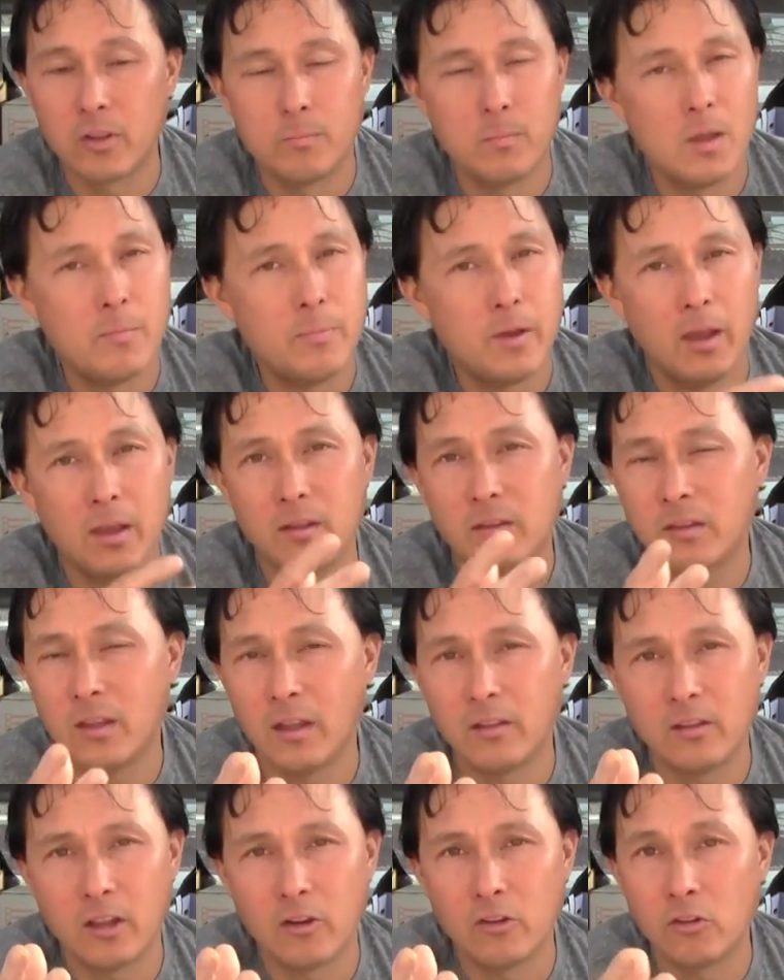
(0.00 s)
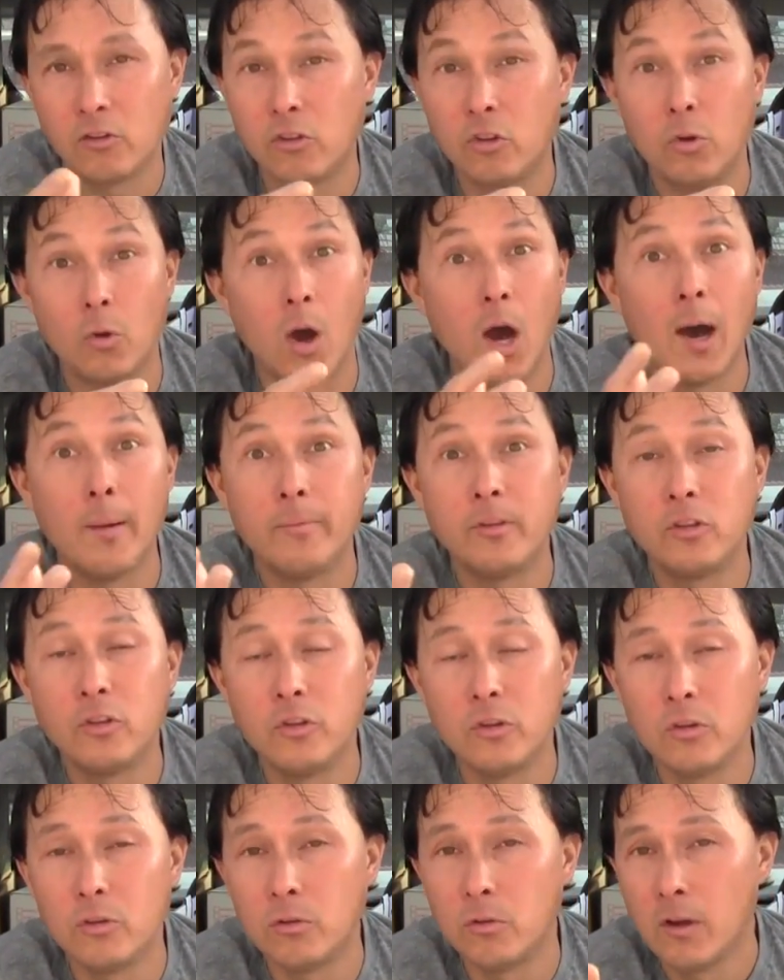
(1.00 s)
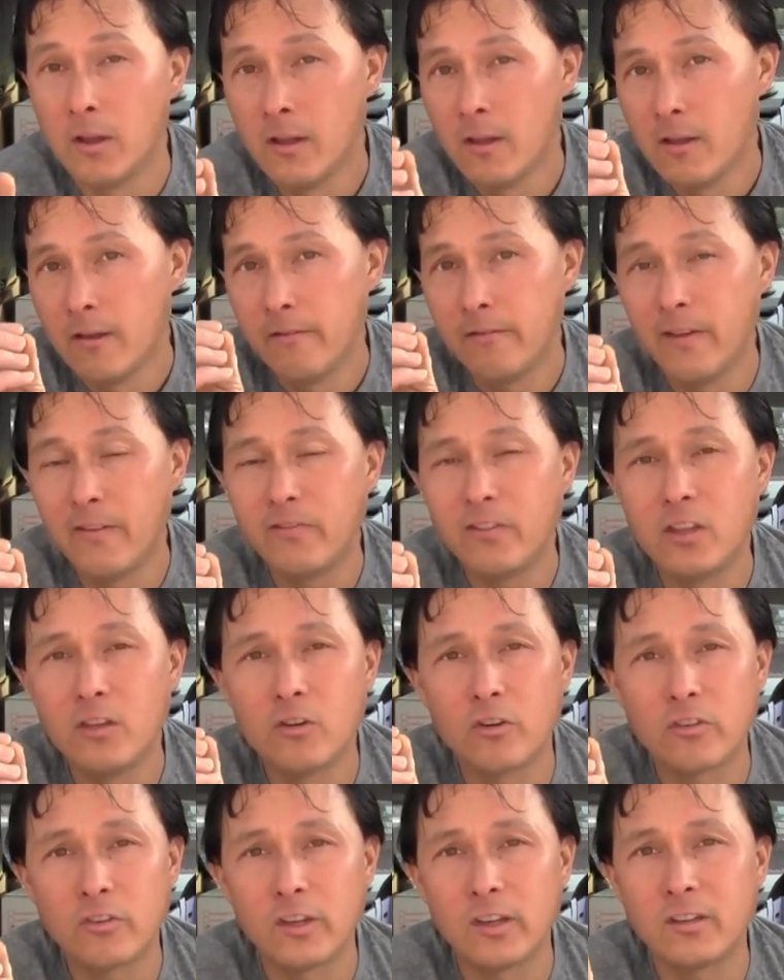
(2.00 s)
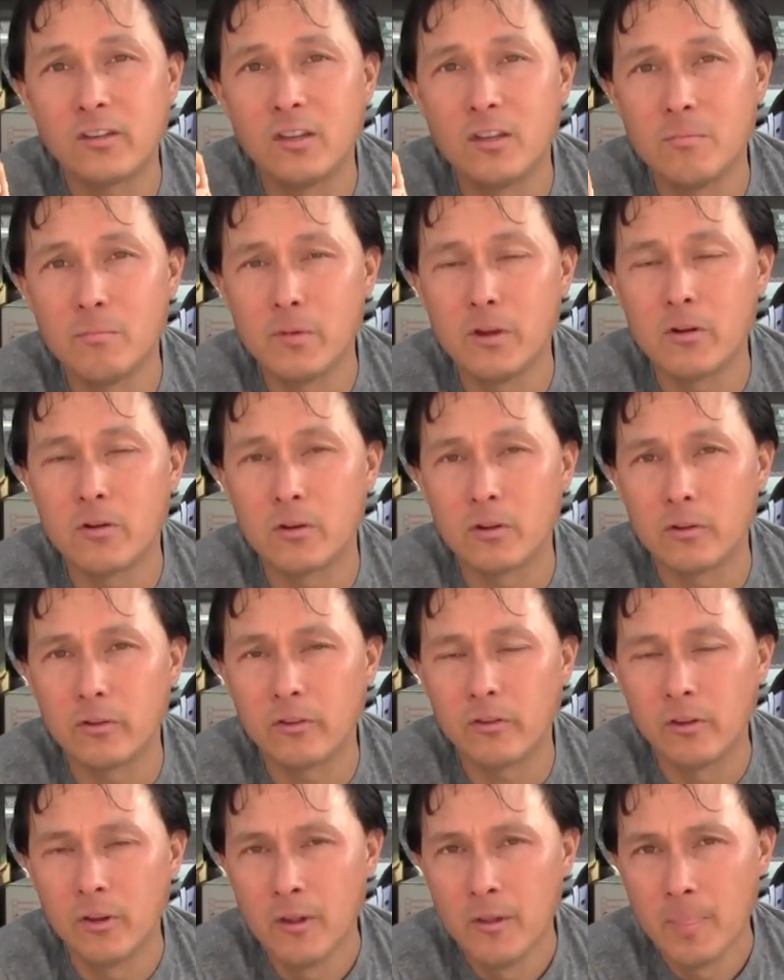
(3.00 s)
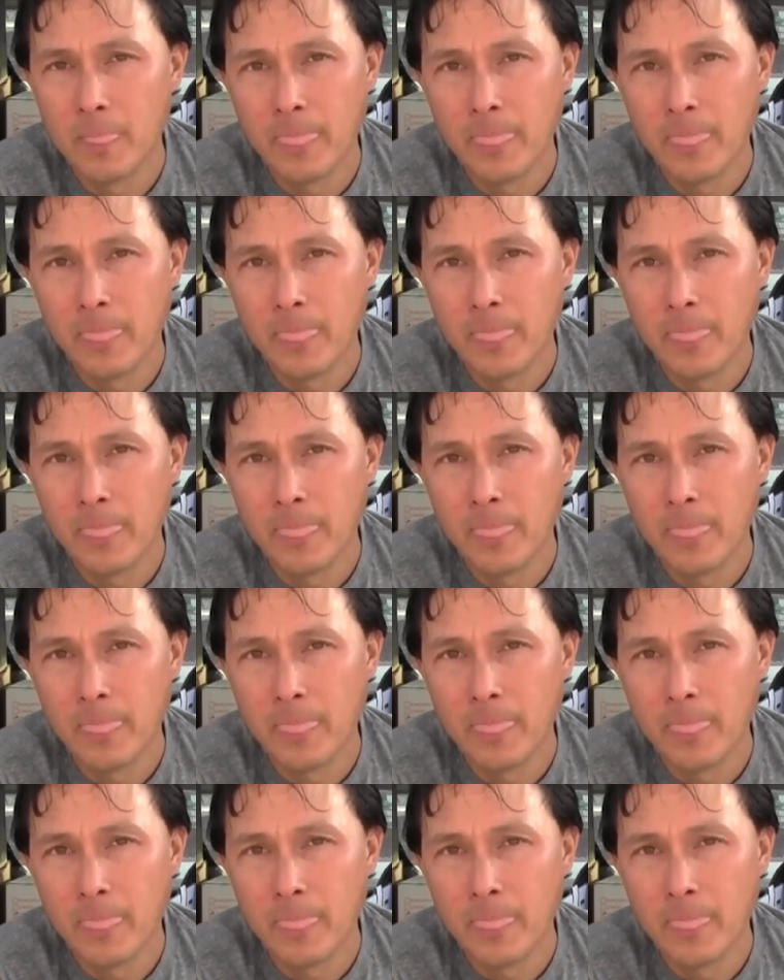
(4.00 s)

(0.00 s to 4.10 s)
they may pay attention to up to fifteen or sixteen minerals,